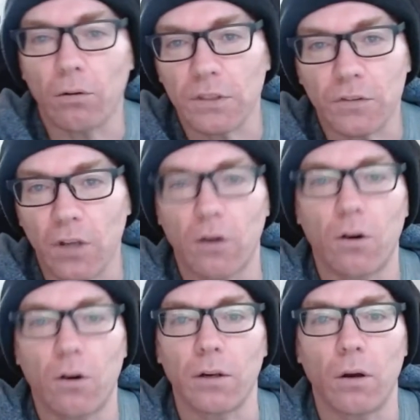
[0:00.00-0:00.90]
This is not
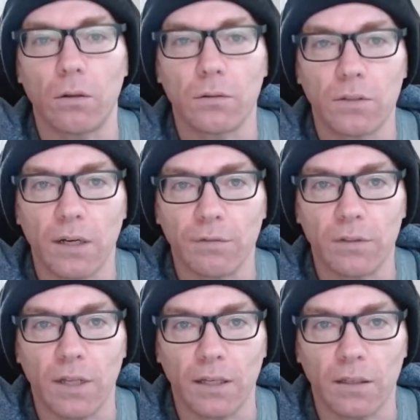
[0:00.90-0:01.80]
hard at all. It's not even
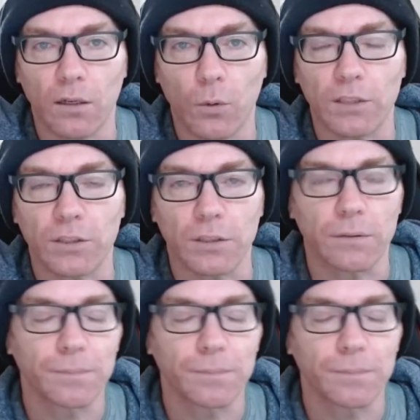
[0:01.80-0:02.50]
like a question.